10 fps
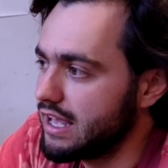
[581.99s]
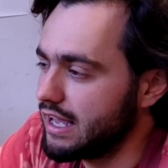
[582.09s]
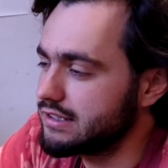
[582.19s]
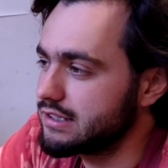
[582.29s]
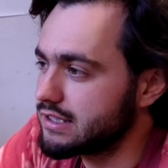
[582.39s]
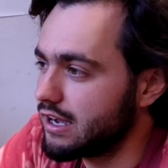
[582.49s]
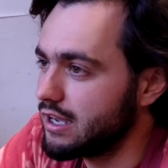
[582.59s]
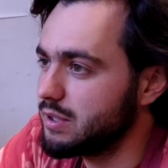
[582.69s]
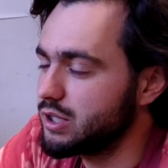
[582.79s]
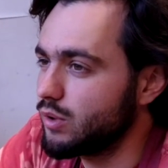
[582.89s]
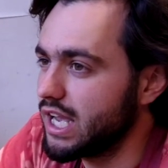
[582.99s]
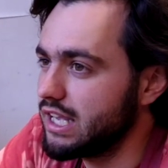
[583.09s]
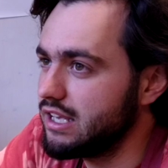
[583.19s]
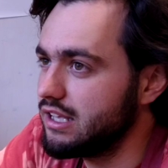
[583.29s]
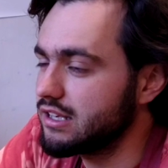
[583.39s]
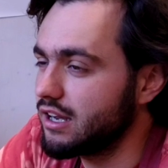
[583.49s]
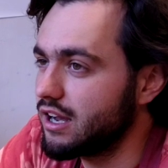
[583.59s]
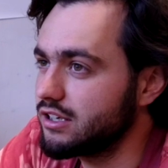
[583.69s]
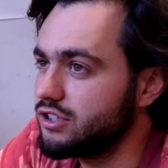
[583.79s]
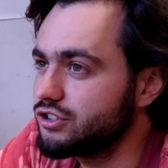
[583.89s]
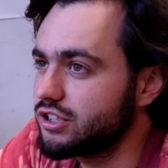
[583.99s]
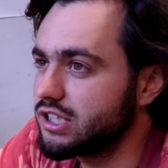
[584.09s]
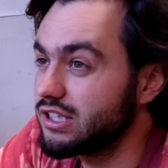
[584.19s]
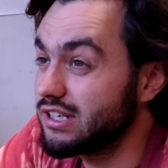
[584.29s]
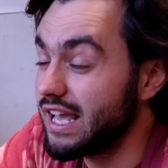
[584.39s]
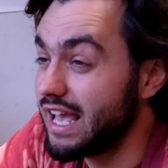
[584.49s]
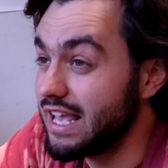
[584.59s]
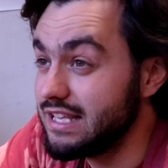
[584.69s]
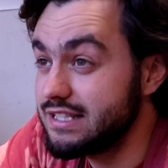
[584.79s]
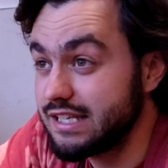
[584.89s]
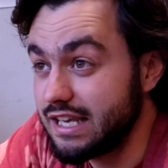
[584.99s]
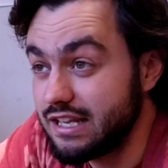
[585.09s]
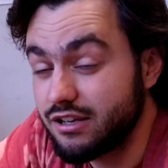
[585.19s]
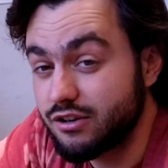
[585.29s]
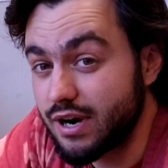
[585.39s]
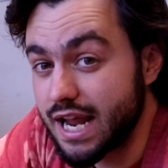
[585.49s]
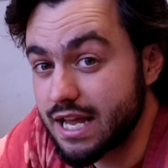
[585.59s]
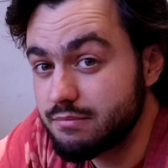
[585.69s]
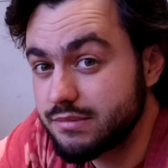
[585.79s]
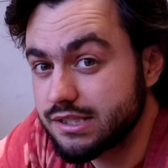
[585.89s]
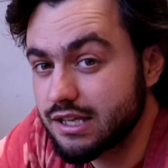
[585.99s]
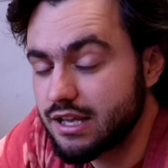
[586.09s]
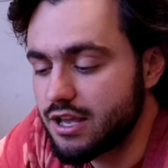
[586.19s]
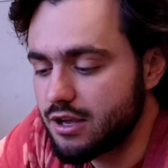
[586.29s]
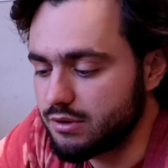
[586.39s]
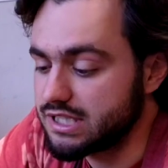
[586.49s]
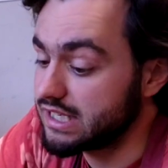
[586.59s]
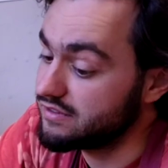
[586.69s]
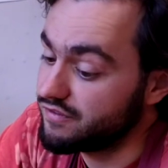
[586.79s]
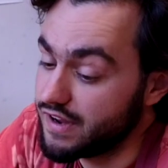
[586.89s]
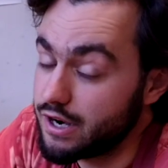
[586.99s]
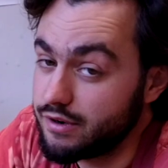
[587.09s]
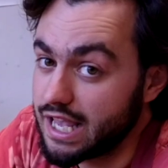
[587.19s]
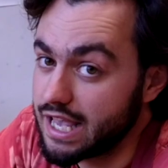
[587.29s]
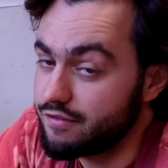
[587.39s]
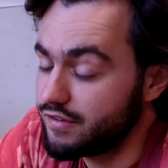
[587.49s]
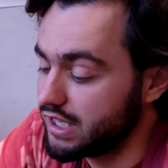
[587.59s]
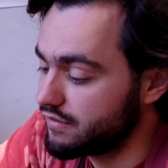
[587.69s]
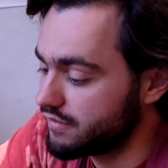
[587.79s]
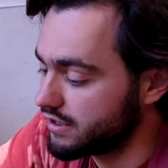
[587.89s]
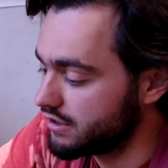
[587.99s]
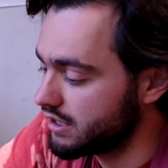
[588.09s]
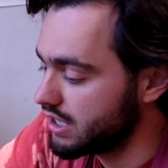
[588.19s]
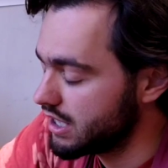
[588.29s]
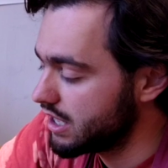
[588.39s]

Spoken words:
At the time it weighed 118 grams, which is very heavy for